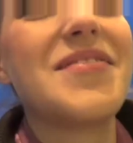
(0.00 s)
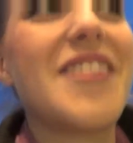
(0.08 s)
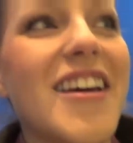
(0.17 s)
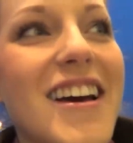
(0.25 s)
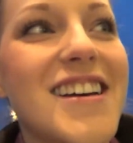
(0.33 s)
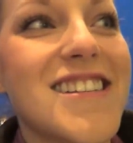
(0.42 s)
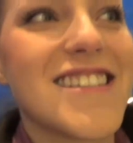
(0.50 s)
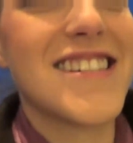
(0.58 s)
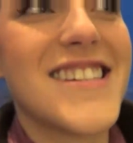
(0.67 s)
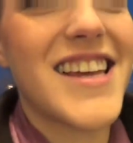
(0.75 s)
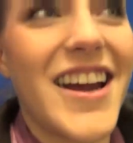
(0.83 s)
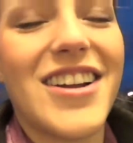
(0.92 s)
because
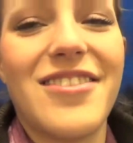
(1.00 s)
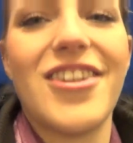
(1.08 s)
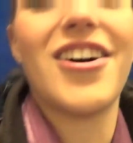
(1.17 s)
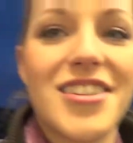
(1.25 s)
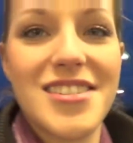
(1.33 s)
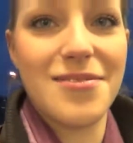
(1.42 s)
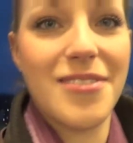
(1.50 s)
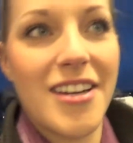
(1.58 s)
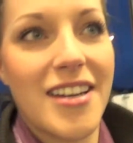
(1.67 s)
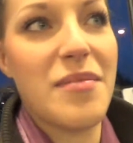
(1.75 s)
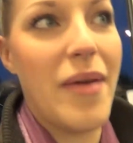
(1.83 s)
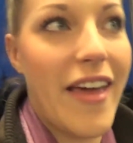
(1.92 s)
it's scared of dogs, and we're
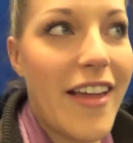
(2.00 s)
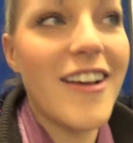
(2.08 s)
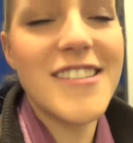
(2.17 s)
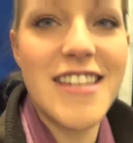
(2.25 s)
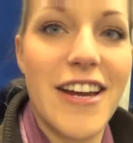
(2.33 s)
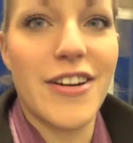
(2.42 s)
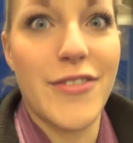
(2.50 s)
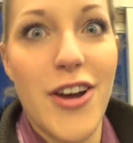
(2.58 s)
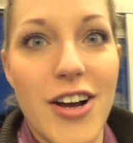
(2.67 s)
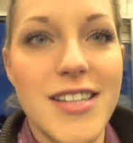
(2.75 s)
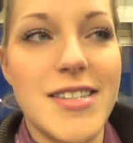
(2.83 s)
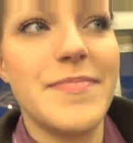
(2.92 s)
gonna make it not scared of
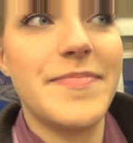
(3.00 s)
dogs.